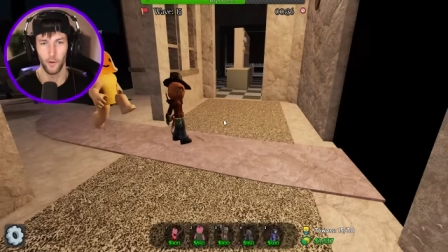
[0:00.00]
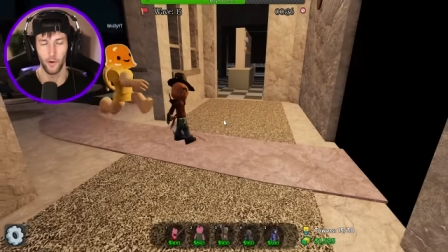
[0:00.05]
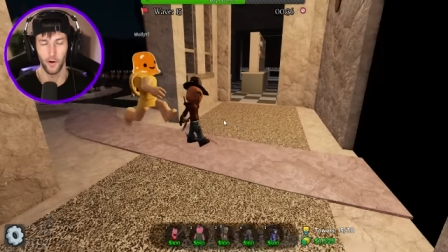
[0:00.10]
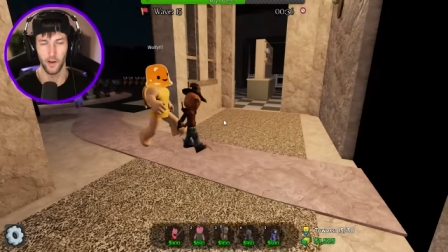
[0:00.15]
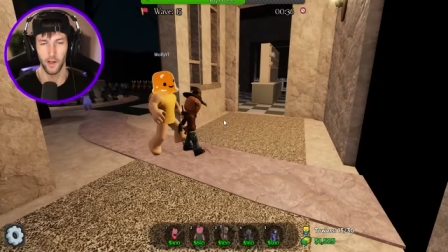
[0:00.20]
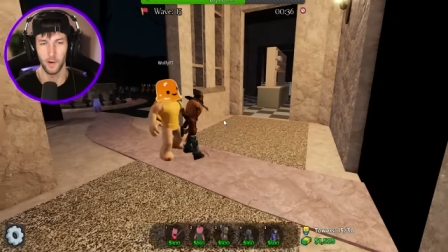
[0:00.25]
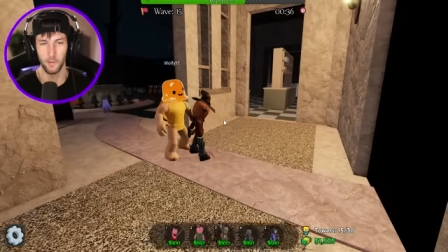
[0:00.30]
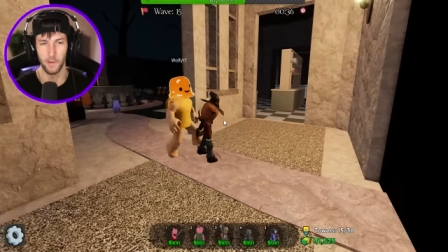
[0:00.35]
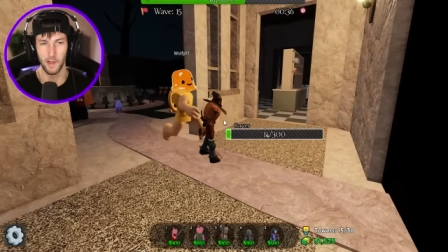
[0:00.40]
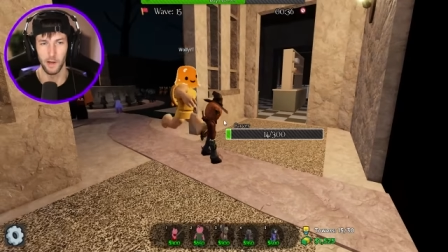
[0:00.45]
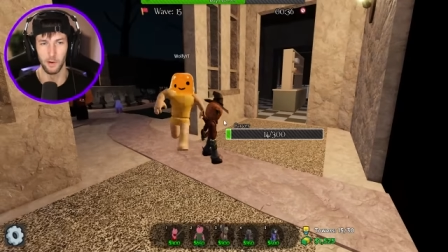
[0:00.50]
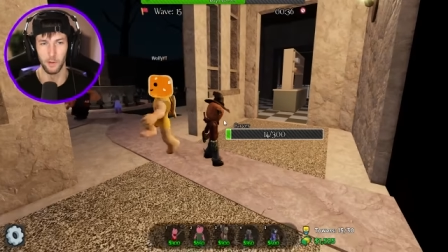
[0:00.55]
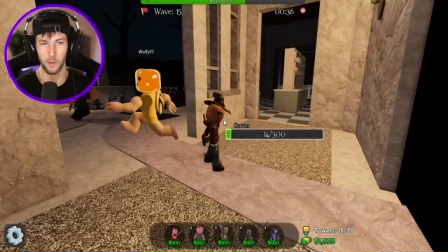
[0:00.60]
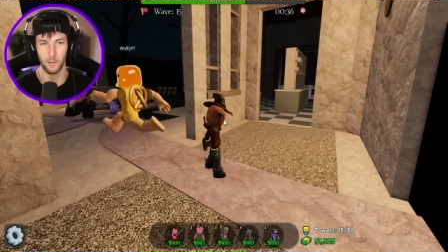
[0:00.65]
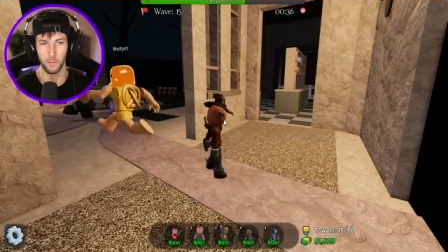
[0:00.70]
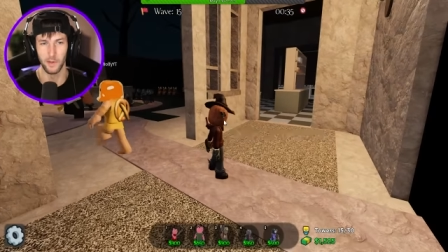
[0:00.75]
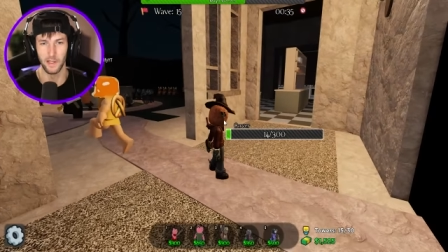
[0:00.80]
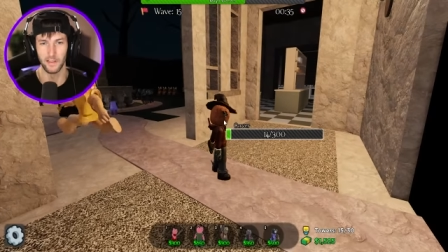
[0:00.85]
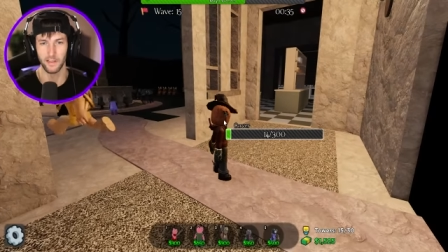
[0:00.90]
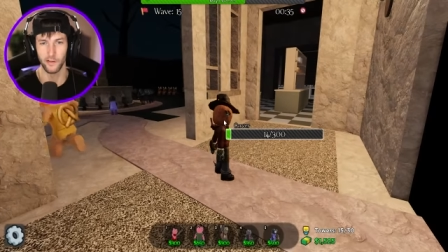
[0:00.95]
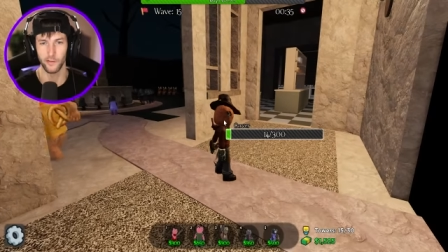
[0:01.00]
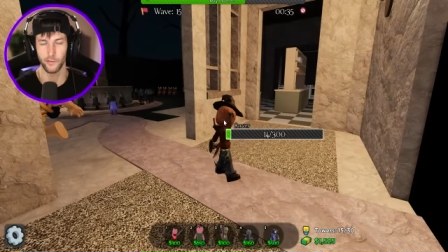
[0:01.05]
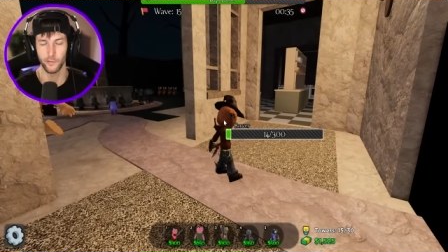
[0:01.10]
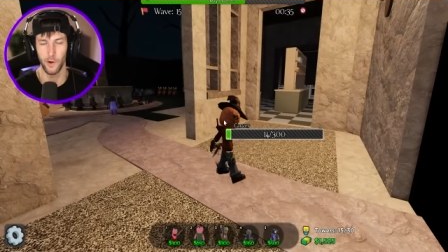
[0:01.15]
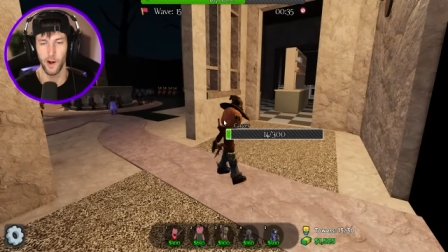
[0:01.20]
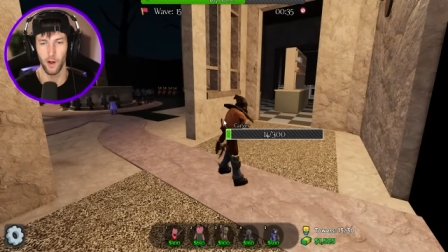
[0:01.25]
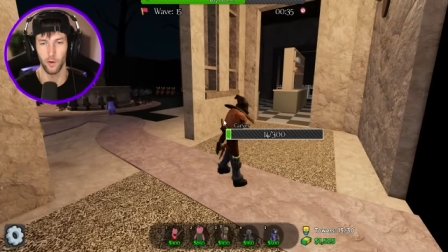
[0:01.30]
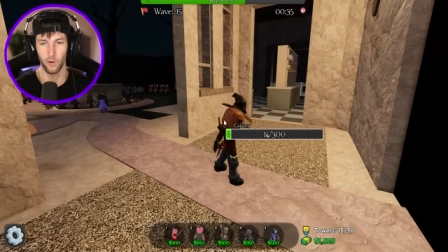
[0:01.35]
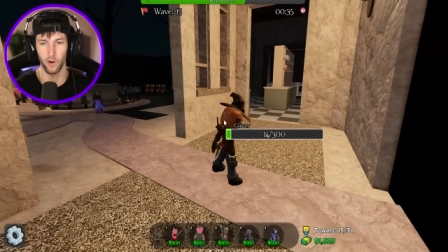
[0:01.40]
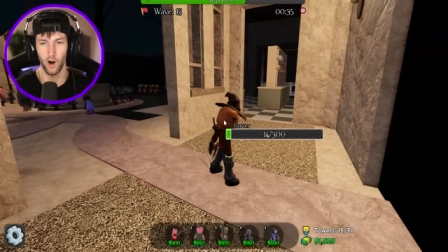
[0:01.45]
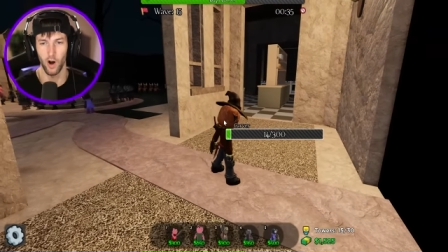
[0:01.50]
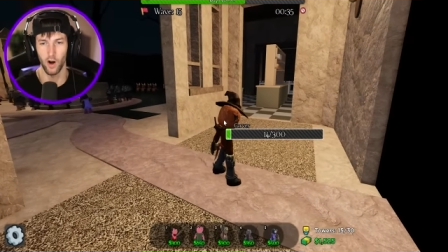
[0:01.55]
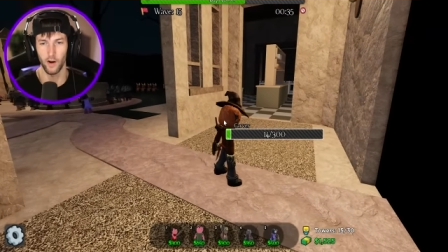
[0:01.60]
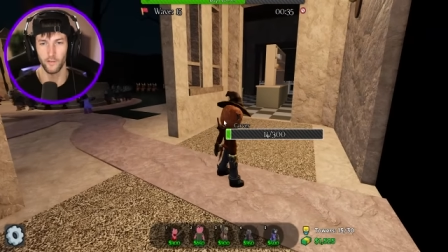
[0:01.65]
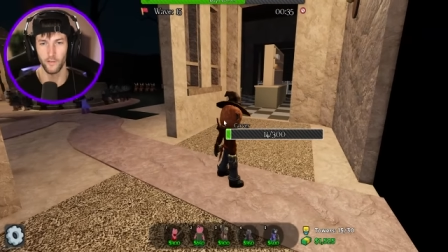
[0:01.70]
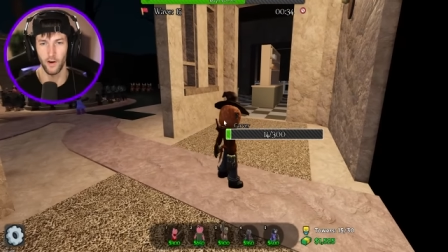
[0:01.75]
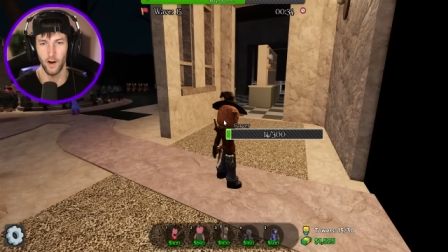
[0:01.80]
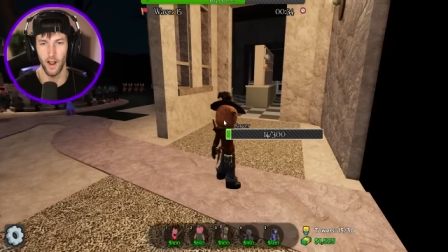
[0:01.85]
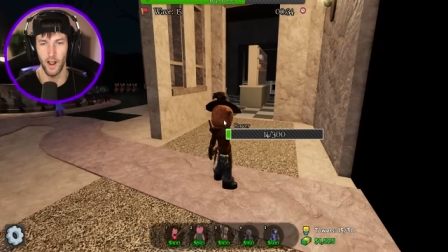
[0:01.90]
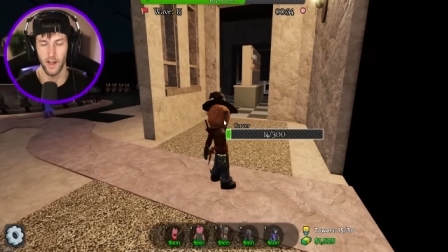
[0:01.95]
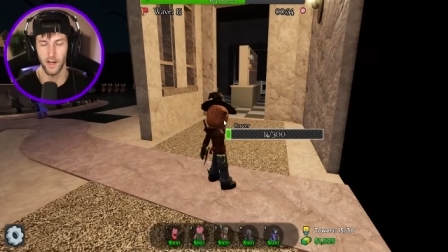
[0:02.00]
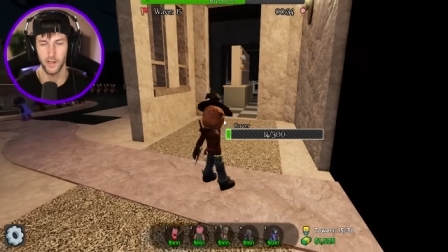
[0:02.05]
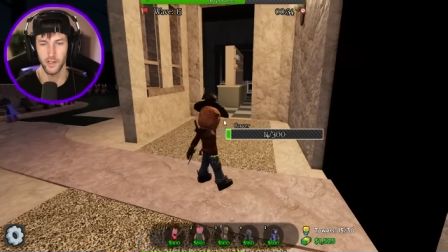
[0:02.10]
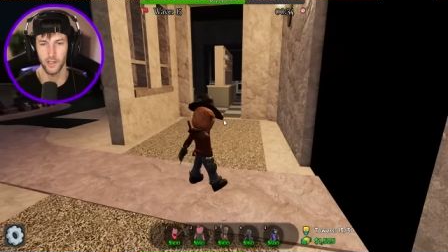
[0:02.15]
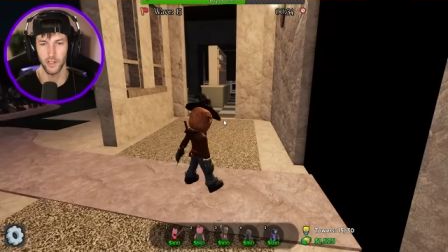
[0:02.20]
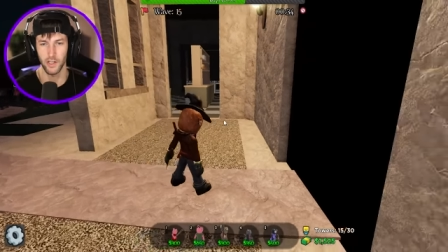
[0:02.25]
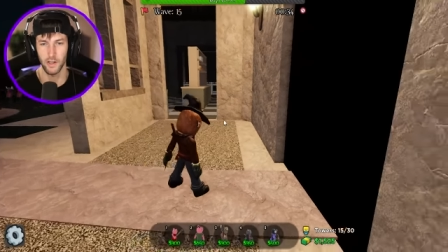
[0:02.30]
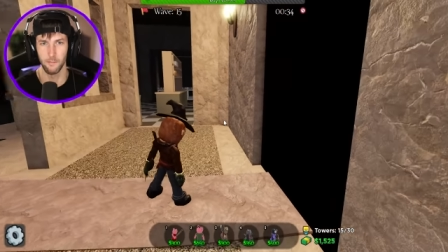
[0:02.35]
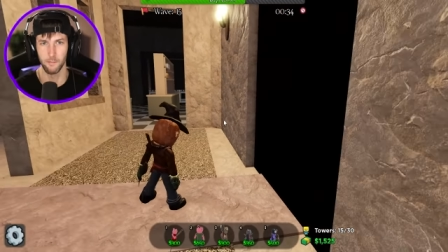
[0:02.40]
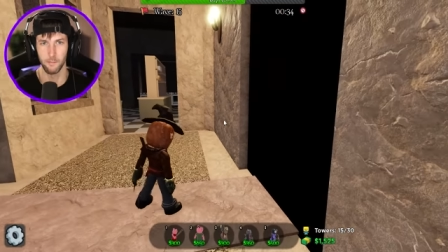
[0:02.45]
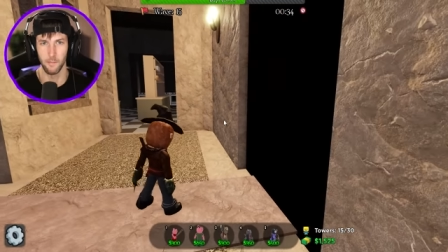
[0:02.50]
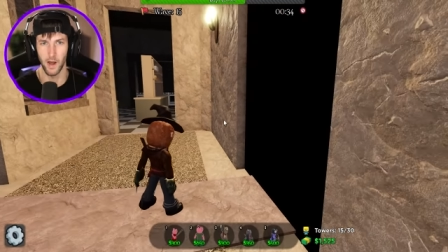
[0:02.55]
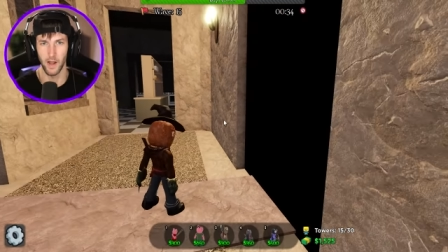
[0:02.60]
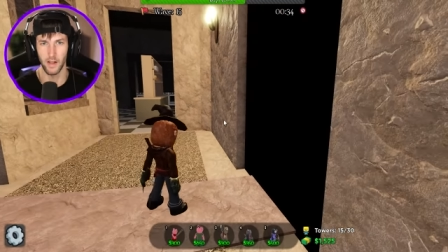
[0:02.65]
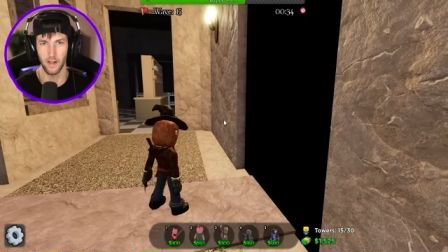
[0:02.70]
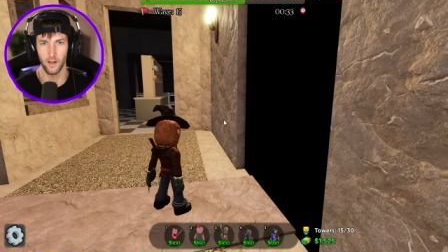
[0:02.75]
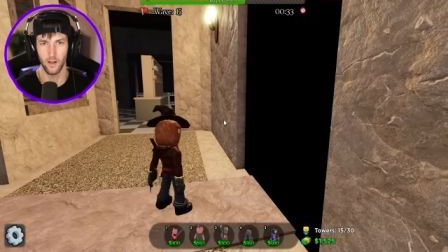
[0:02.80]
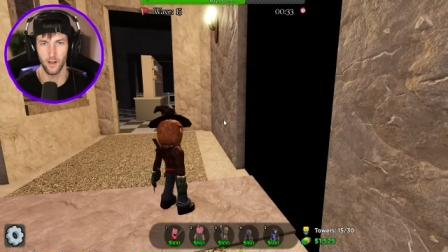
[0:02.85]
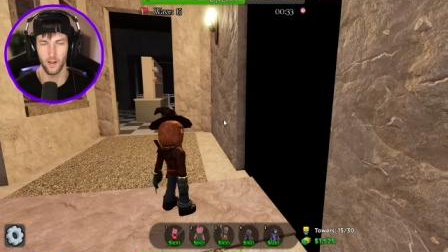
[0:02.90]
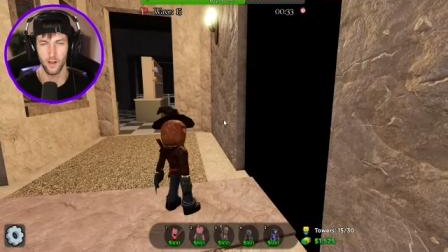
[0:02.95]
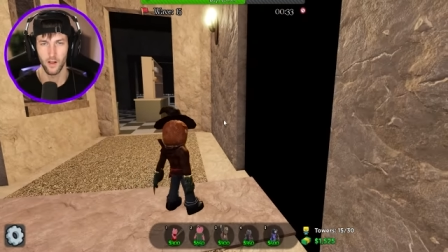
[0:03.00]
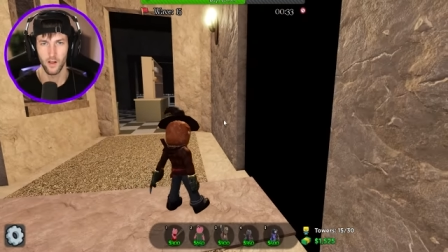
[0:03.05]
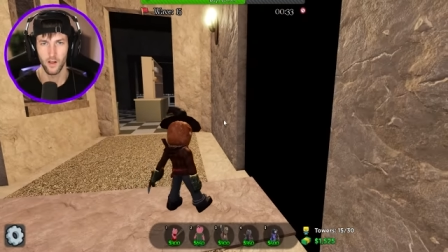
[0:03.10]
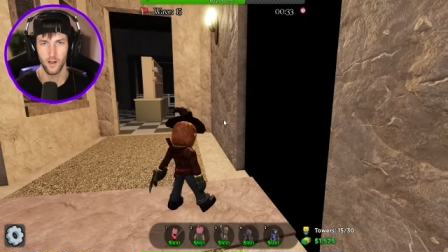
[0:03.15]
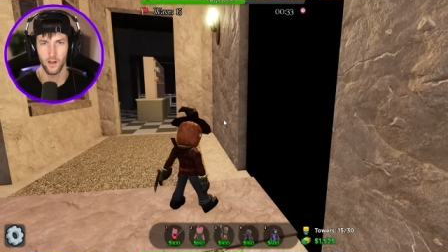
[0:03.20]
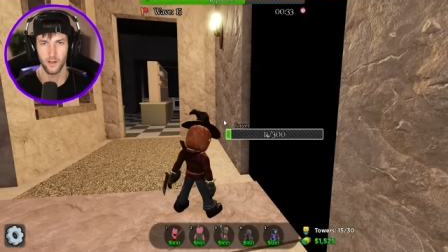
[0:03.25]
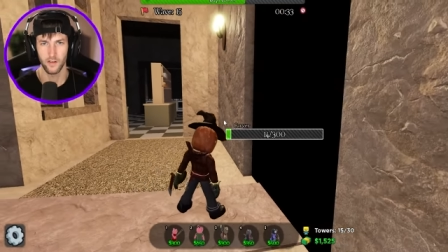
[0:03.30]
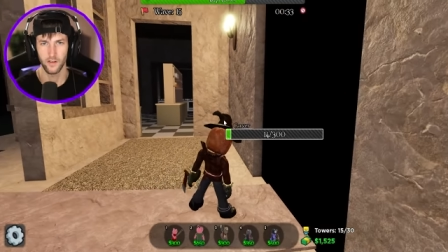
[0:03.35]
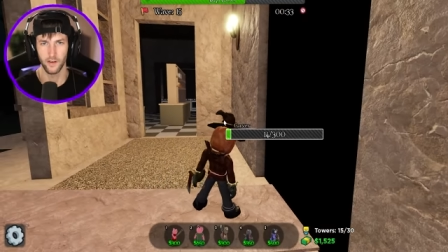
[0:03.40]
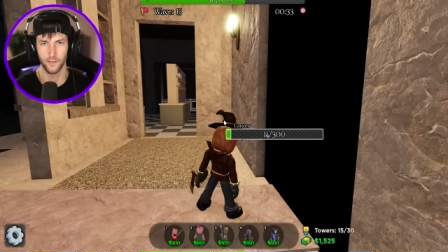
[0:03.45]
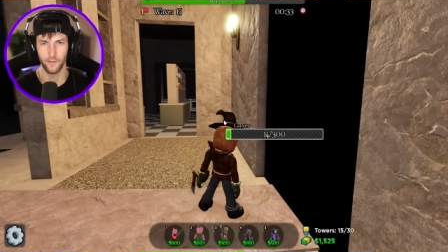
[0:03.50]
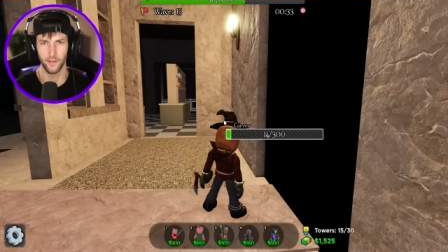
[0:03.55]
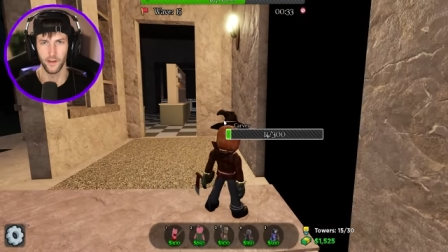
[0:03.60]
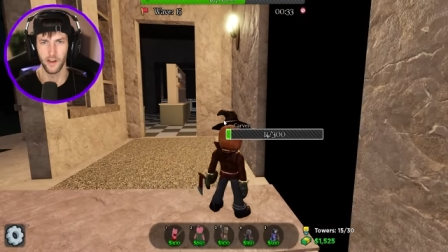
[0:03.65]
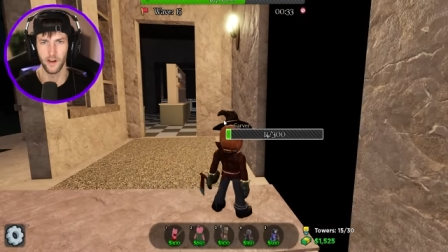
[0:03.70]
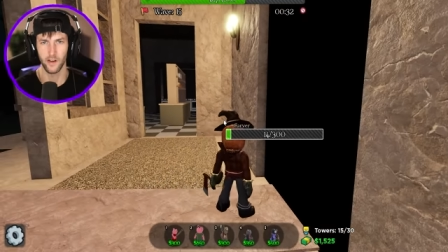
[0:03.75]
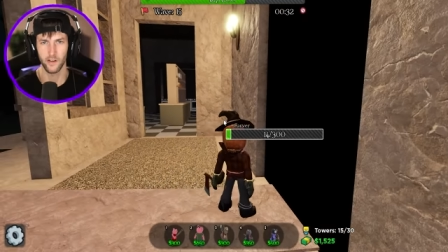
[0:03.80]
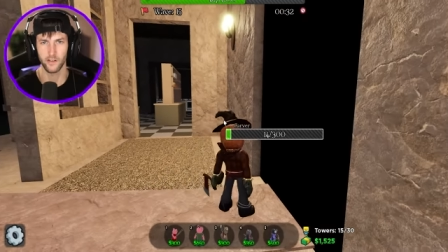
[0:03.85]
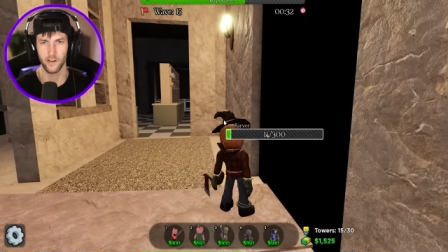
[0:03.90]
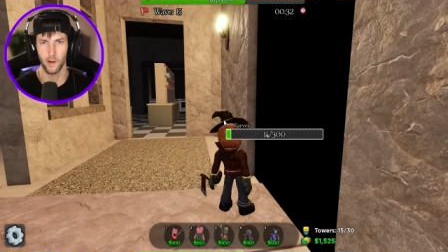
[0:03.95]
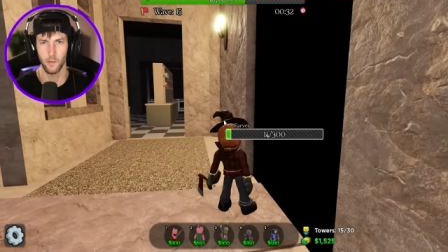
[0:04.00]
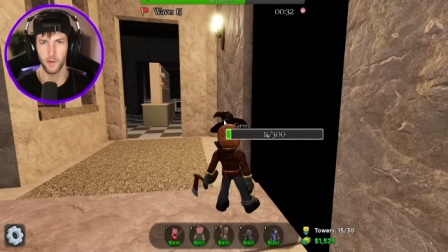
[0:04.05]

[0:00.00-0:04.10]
we're going to be able to beat this round. Carver actually might defeat us.